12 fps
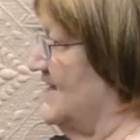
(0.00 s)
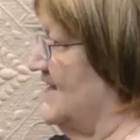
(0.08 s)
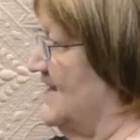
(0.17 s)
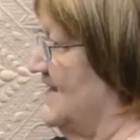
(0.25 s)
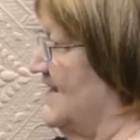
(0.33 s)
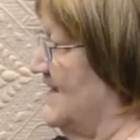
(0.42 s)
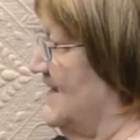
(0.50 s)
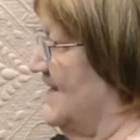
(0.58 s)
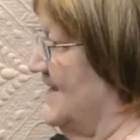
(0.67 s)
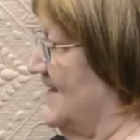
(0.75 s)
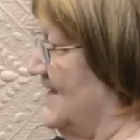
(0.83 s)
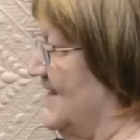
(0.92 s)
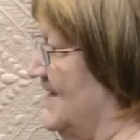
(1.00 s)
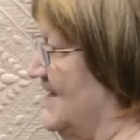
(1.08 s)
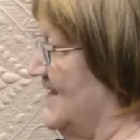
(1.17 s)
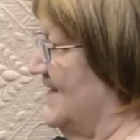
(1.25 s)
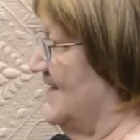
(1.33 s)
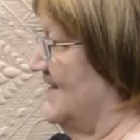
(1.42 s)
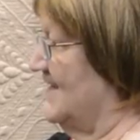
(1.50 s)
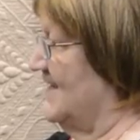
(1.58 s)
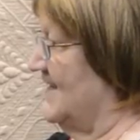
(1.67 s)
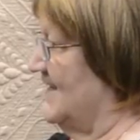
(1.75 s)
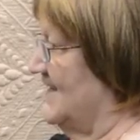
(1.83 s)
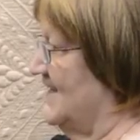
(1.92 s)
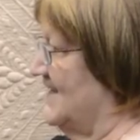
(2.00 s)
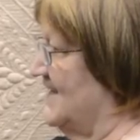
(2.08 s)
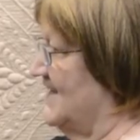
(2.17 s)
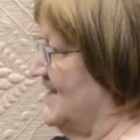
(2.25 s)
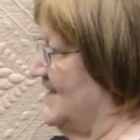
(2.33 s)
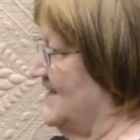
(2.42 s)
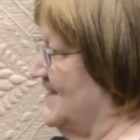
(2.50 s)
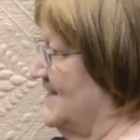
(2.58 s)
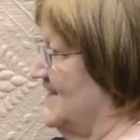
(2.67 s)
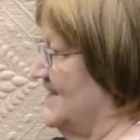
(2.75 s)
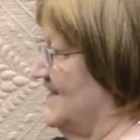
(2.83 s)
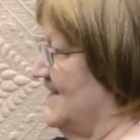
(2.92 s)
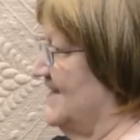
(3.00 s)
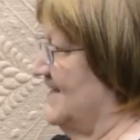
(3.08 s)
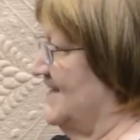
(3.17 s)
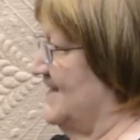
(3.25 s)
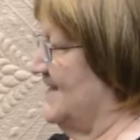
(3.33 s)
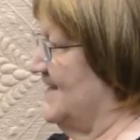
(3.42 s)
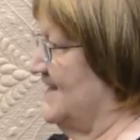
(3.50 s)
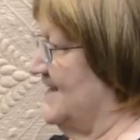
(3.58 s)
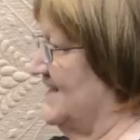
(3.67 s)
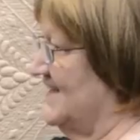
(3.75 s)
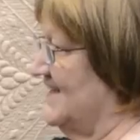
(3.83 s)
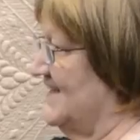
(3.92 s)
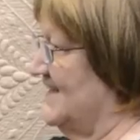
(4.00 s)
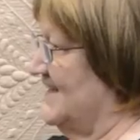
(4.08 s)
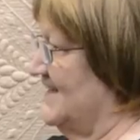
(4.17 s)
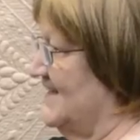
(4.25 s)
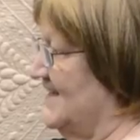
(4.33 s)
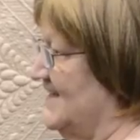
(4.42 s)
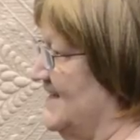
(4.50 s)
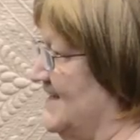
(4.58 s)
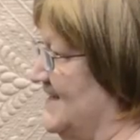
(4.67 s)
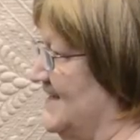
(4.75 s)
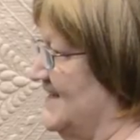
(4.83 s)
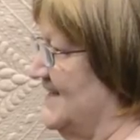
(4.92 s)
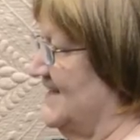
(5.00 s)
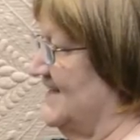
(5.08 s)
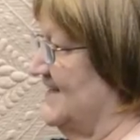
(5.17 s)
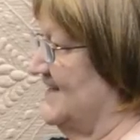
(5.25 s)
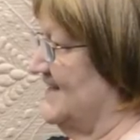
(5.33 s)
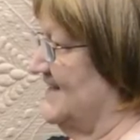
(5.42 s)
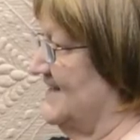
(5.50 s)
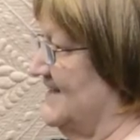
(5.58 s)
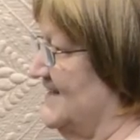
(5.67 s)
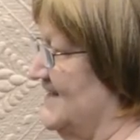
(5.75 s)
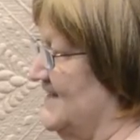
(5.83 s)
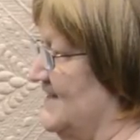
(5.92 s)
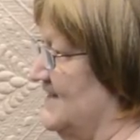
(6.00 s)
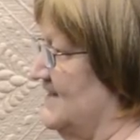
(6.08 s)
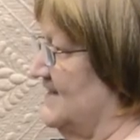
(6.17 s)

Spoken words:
This person isn't speaking.